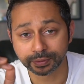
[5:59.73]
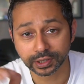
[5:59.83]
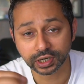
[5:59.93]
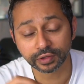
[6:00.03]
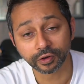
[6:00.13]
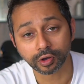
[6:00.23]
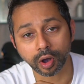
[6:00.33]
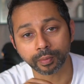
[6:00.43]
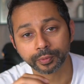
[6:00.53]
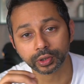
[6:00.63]
especially for
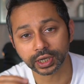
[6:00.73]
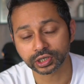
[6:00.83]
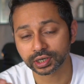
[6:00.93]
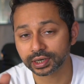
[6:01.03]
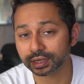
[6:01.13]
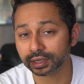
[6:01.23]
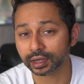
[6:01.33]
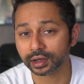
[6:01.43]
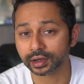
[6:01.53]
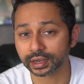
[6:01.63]

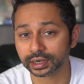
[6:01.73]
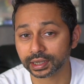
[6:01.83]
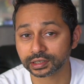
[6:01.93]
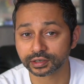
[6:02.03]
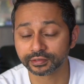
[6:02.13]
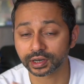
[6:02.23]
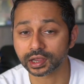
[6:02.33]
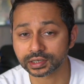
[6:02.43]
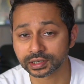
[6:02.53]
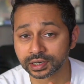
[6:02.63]
computationally intensive
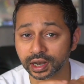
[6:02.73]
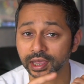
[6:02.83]
tasks